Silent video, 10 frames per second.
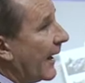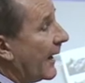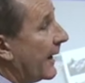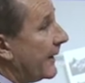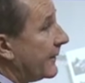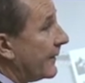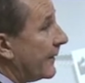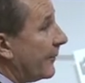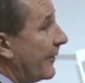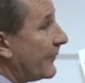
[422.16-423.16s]
a
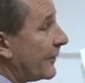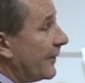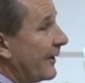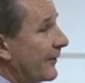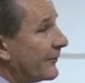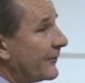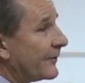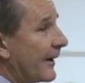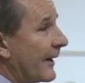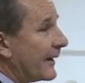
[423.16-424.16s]
misdemeanor is
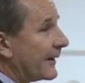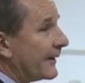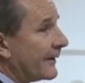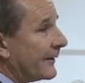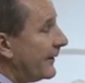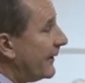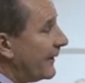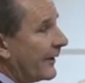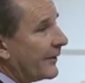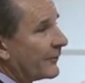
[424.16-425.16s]
just like uh,
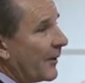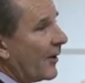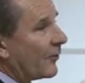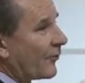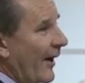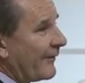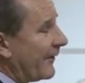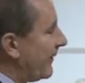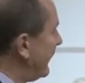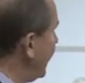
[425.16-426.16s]
a small traffic